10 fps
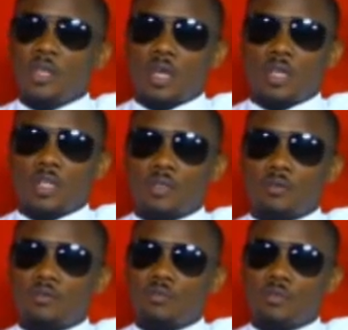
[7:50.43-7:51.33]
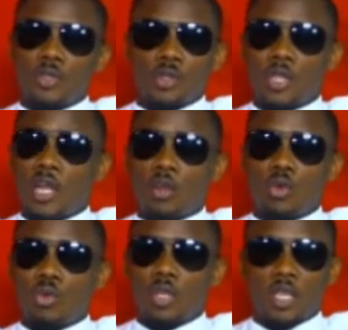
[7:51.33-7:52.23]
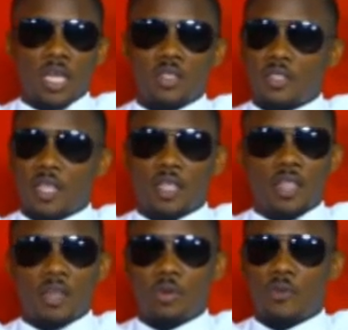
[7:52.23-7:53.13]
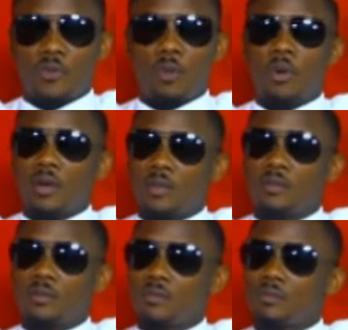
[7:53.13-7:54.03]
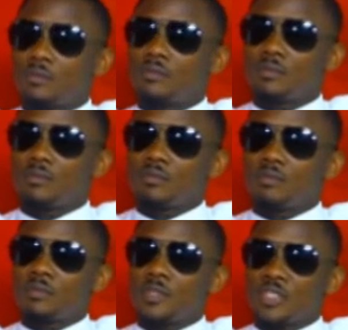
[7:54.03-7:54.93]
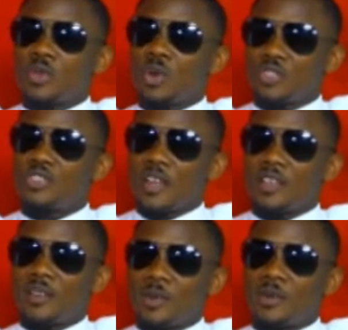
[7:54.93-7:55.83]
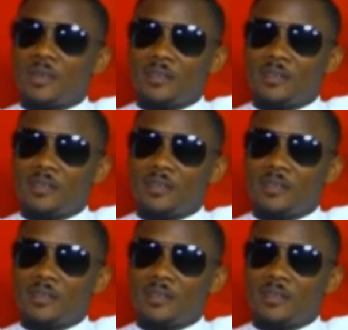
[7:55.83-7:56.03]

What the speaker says: And that look, you can't just take that away from her. She's got a striking look.